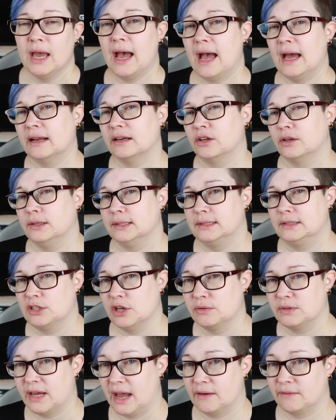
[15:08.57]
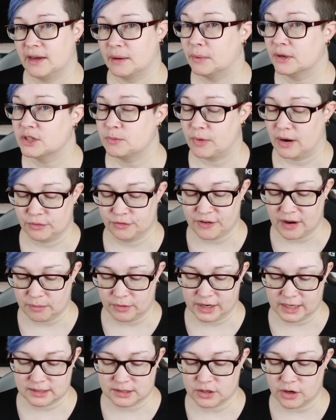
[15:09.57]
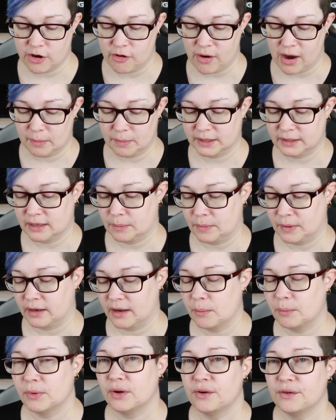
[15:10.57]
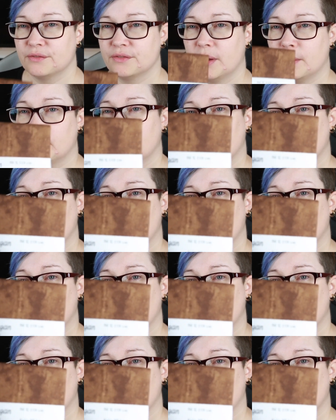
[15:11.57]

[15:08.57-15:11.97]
and I don't have that much brown fabric, so I picked up a couple of them.